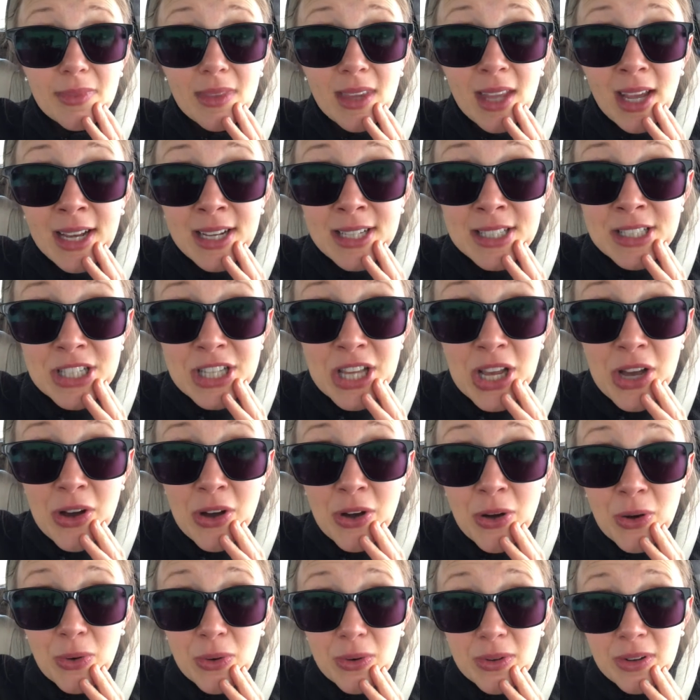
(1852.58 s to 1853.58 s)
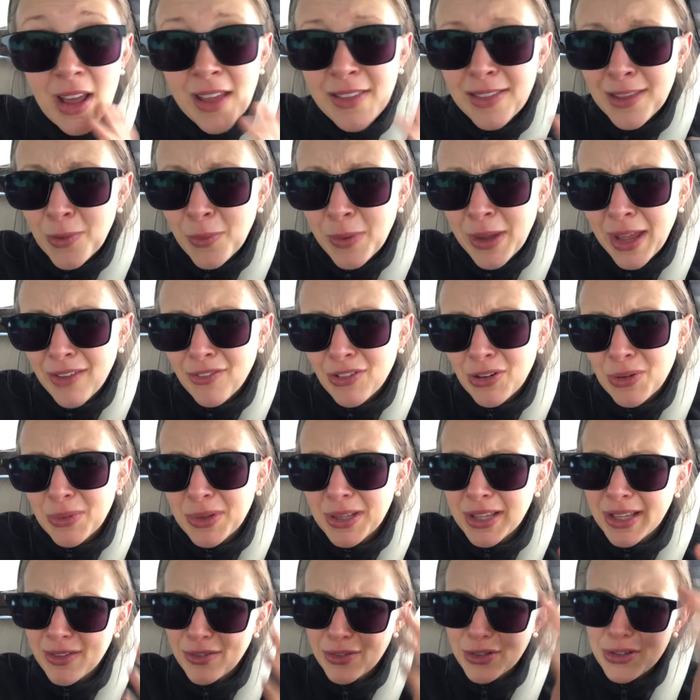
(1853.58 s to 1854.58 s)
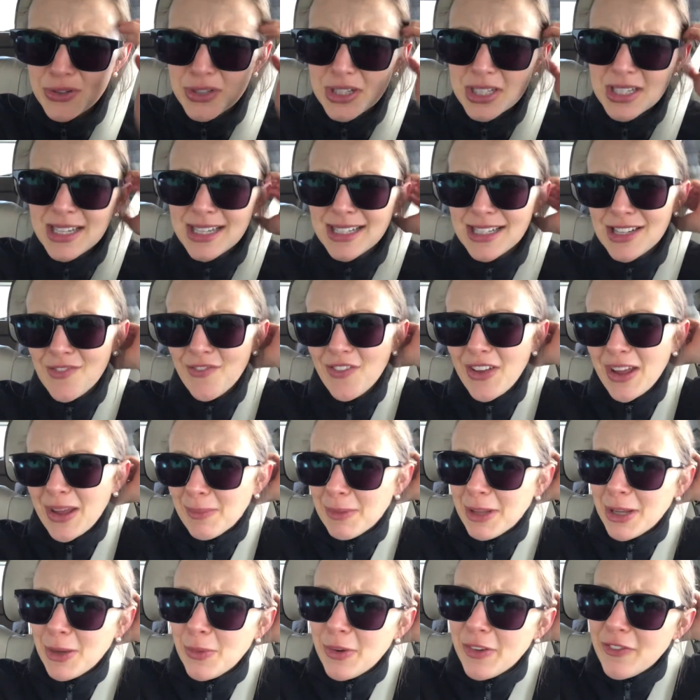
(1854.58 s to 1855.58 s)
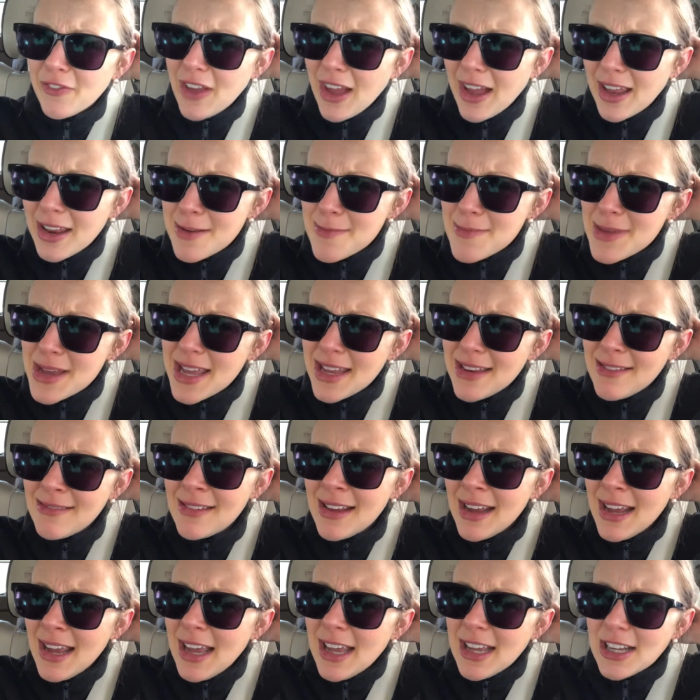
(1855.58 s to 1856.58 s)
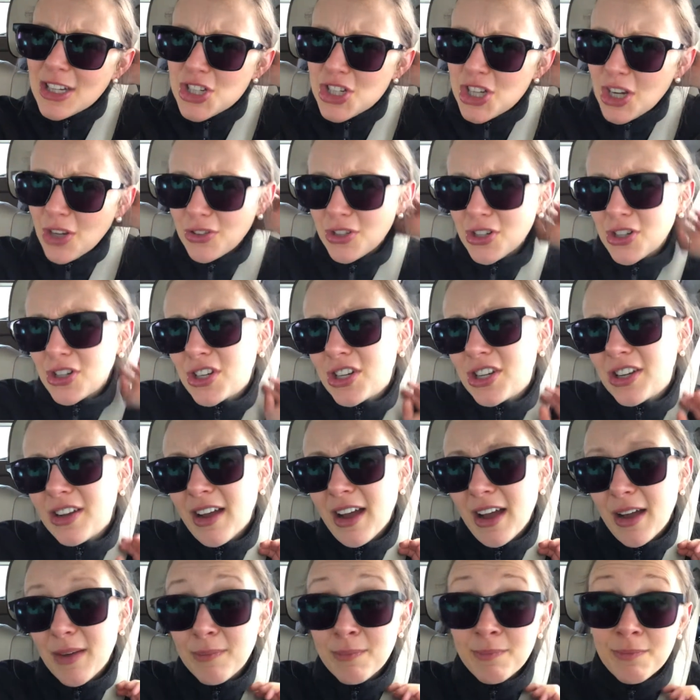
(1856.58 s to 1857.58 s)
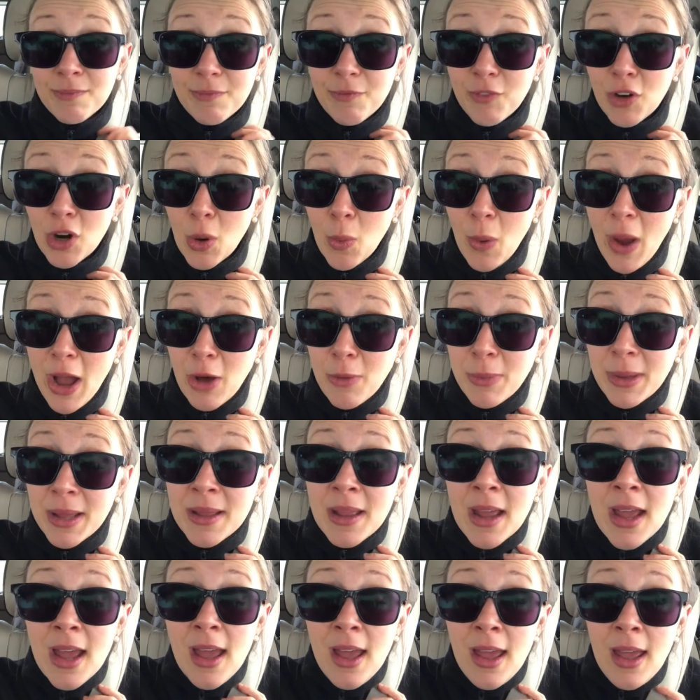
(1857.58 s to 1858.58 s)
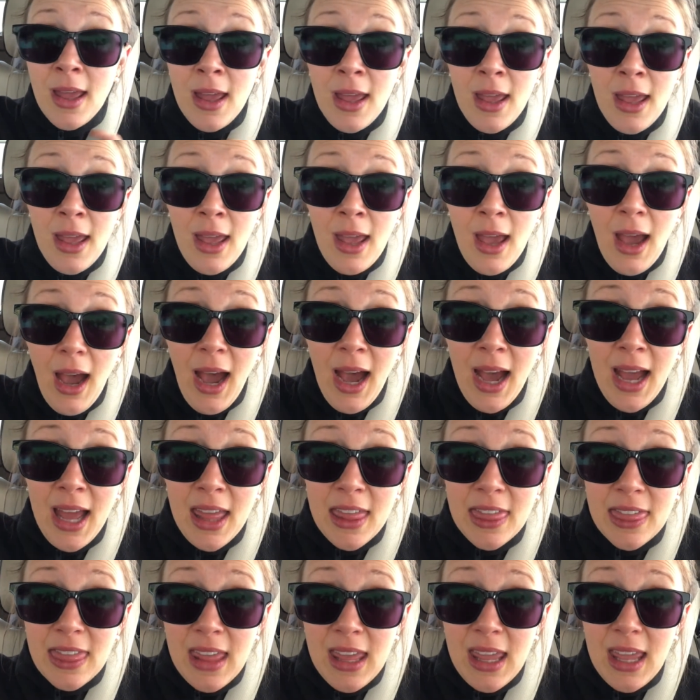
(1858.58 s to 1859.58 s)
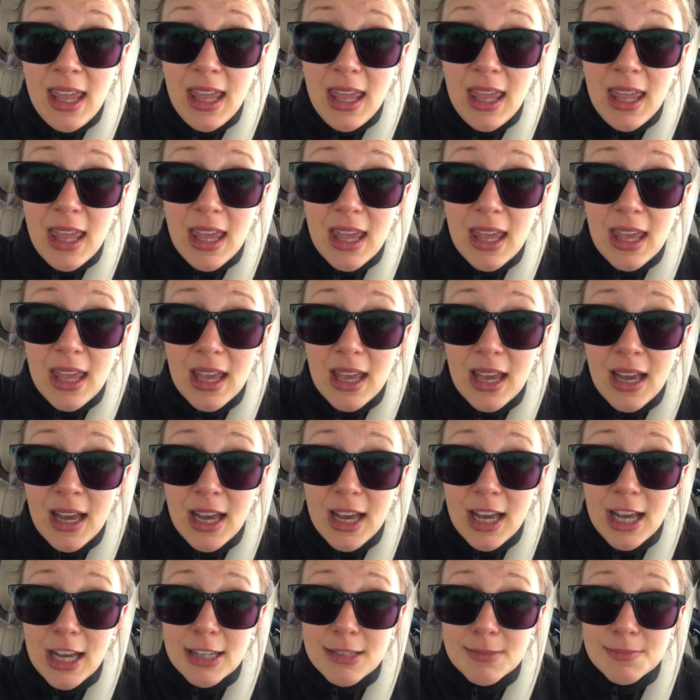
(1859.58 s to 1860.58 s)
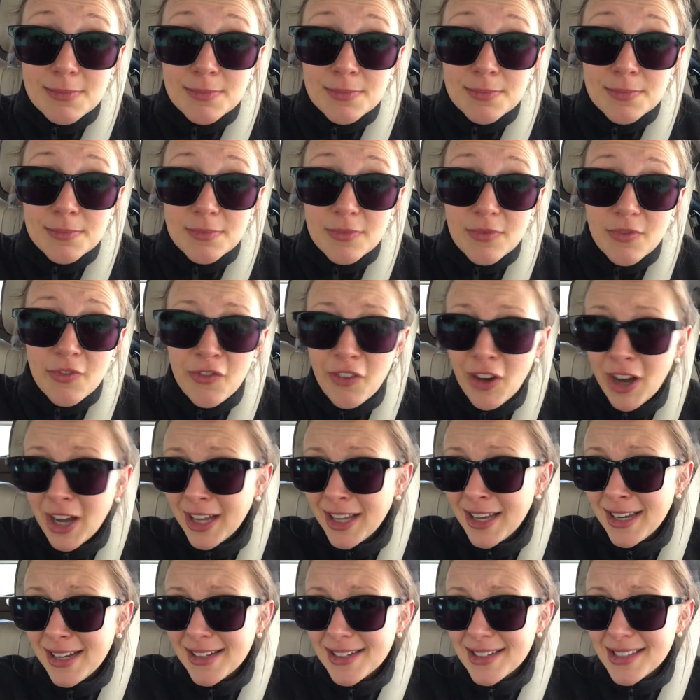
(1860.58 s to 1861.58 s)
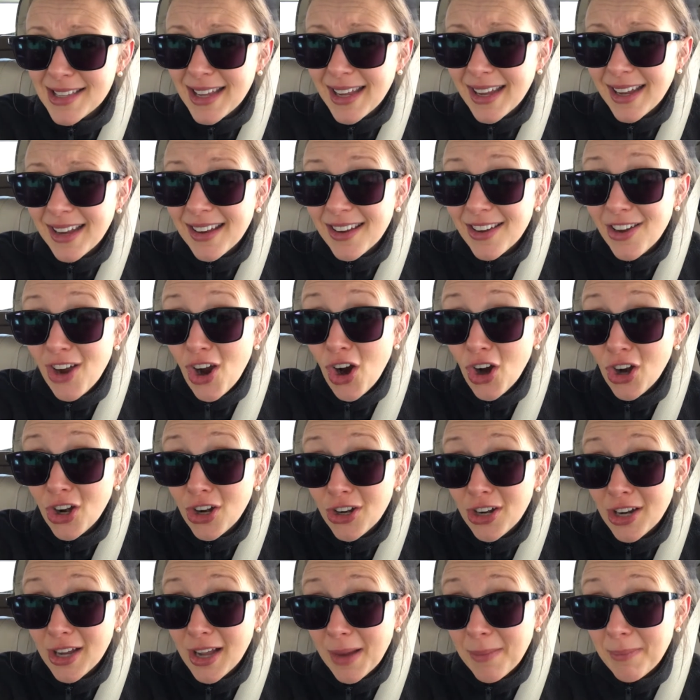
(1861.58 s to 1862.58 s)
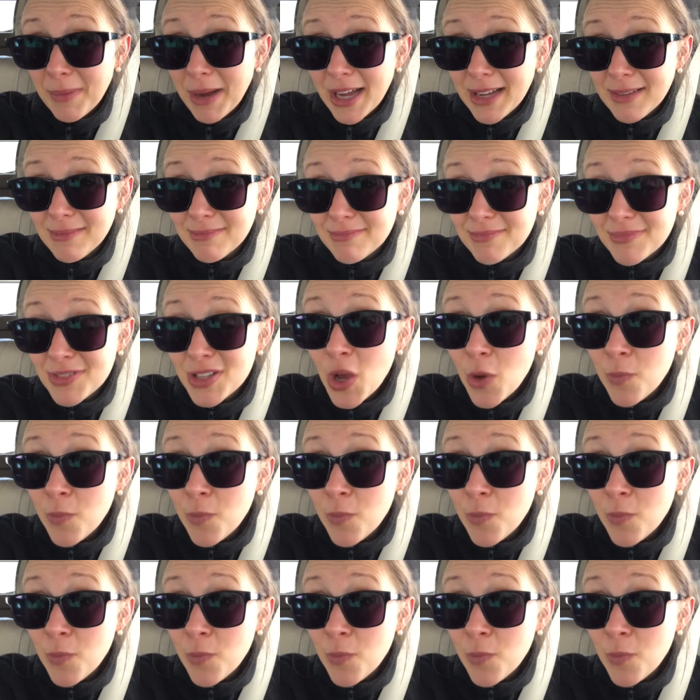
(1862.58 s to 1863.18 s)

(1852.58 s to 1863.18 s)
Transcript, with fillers: And so, not that we ever really loosened as a family. We've kind of been sheltered for a while. But I think fun is, like, harder to come by. So,